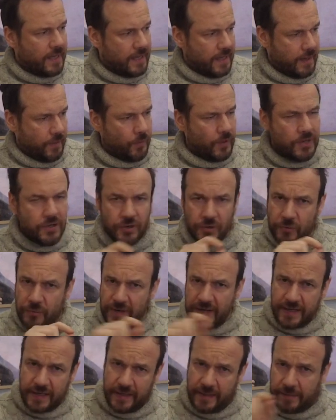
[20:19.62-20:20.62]
when you're
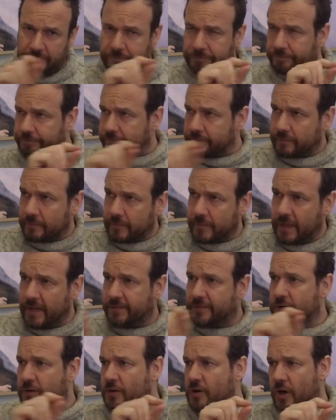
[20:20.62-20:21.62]
reading it,
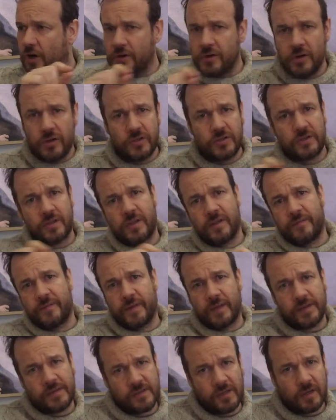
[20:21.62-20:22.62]
if you're not used to the
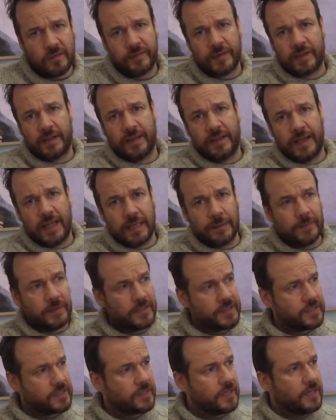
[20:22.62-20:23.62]
philosophical
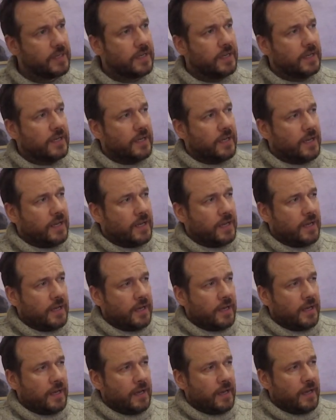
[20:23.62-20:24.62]
language,
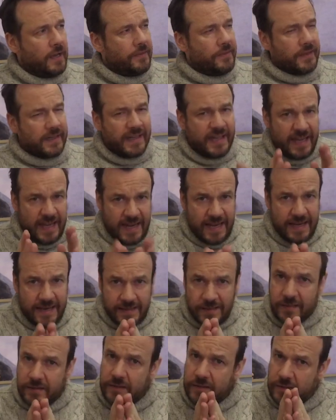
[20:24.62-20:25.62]
the key
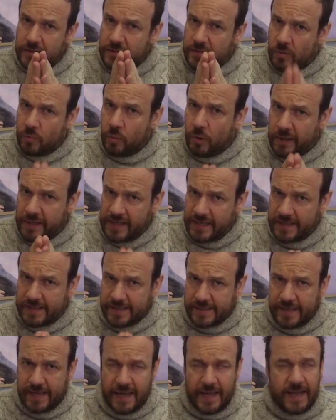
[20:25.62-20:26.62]
to what he's
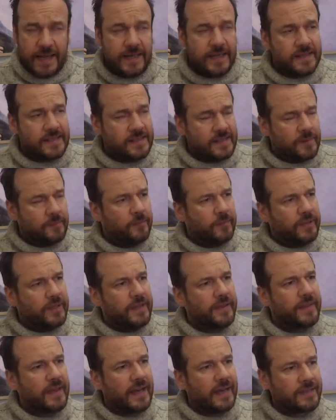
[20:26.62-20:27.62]
saying is simply
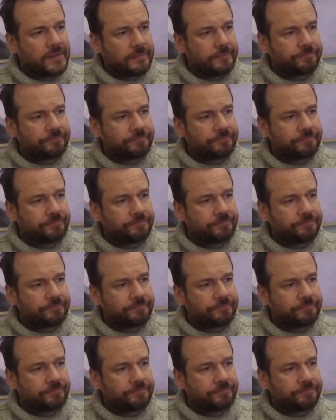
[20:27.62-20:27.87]
that